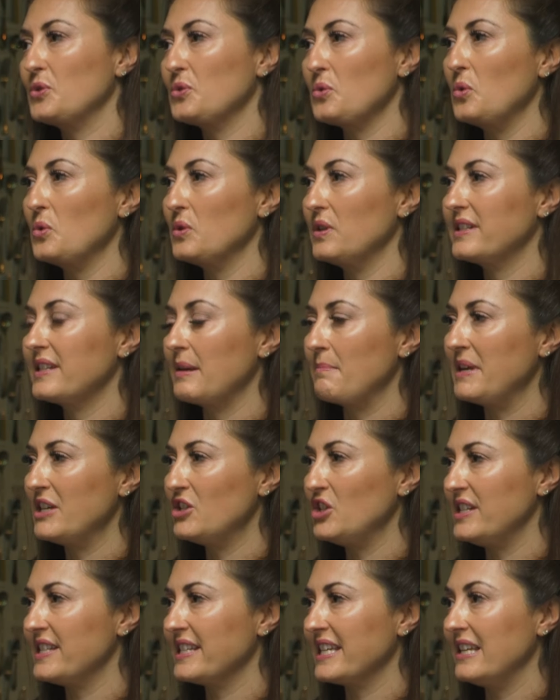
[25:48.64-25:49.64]
saw some
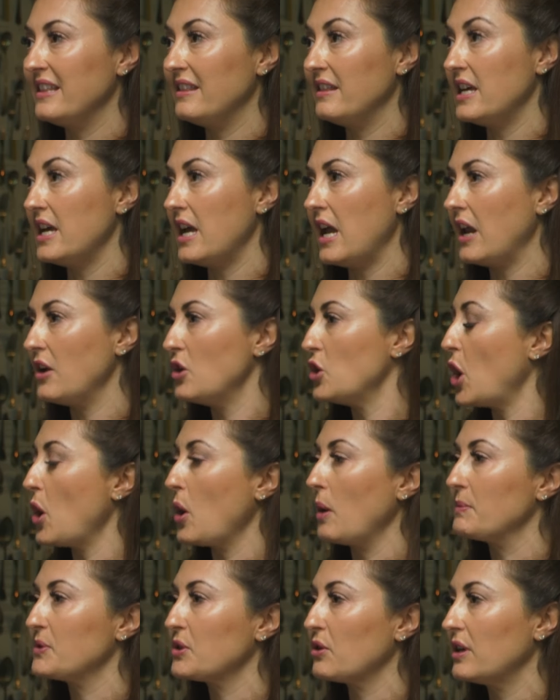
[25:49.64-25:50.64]
itchy skin there. No,
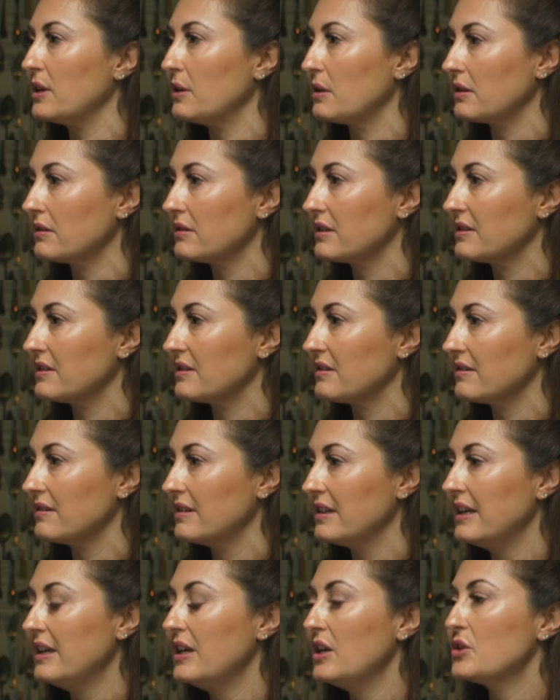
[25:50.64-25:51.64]
I'm sorry, not.
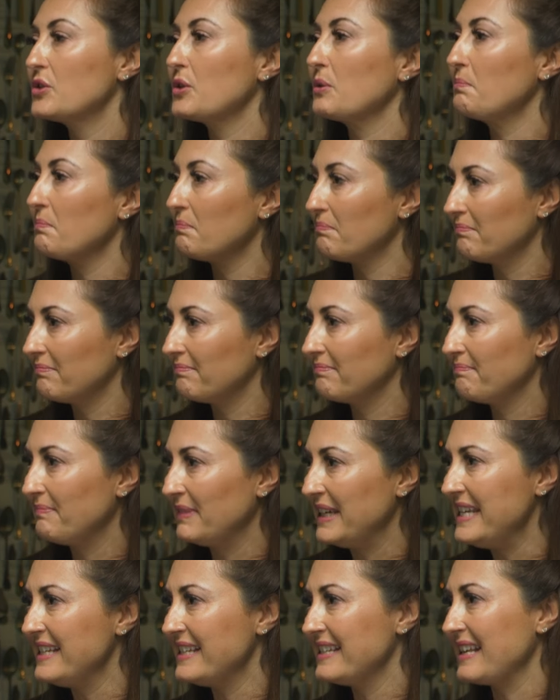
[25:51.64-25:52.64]
So
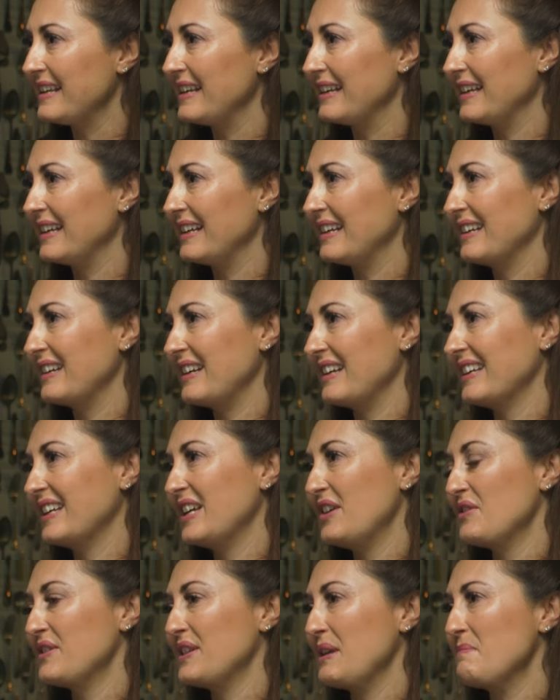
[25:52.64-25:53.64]
please
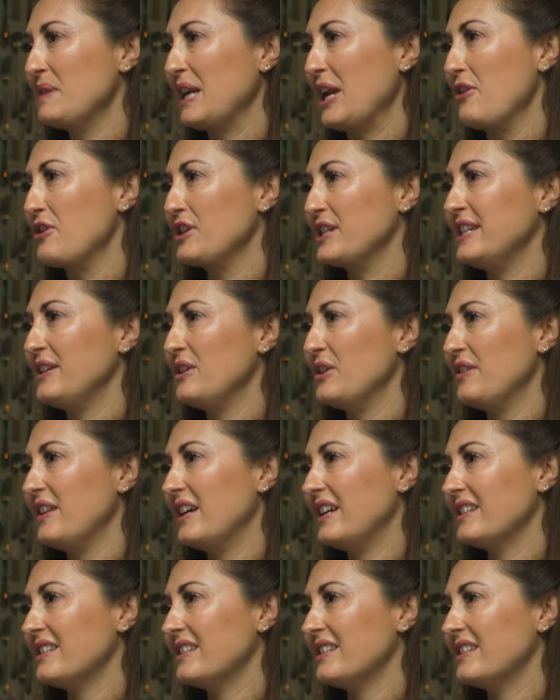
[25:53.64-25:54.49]
give us some clarity on that.